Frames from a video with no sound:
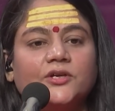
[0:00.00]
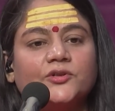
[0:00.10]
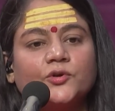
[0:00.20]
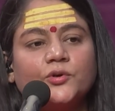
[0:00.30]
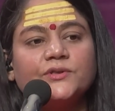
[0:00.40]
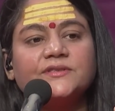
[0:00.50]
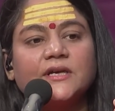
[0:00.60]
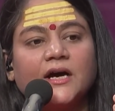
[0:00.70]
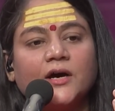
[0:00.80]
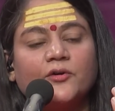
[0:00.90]
those
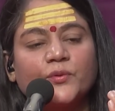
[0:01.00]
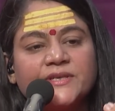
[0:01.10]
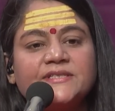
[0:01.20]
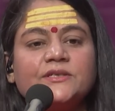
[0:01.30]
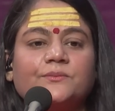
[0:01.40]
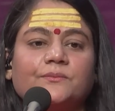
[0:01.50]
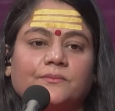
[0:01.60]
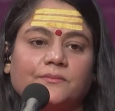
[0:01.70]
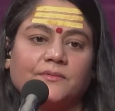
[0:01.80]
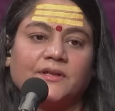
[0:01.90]
wisdom,
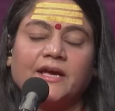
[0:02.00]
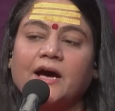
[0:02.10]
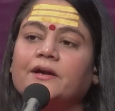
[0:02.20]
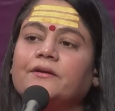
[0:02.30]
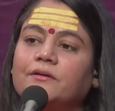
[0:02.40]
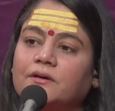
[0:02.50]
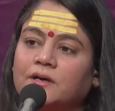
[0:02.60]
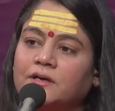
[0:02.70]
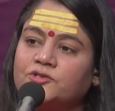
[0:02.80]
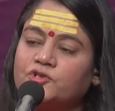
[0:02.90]
they
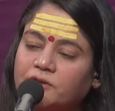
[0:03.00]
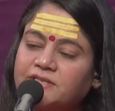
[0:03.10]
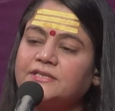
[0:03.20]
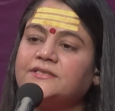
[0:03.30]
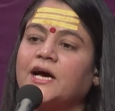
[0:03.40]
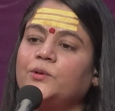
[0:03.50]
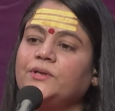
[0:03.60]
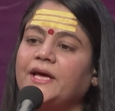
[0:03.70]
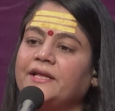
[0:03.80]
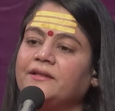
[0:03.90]
are jotted down
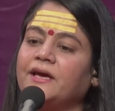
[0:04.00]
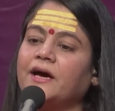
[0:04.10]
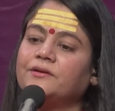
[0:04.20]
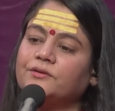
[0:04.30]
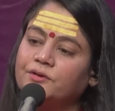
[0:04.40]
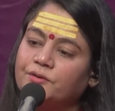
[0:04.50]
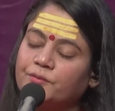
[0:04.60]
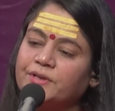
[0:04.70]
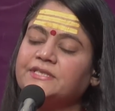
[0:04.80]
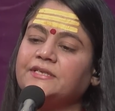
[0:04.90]
and they are
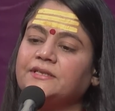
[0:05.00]
written,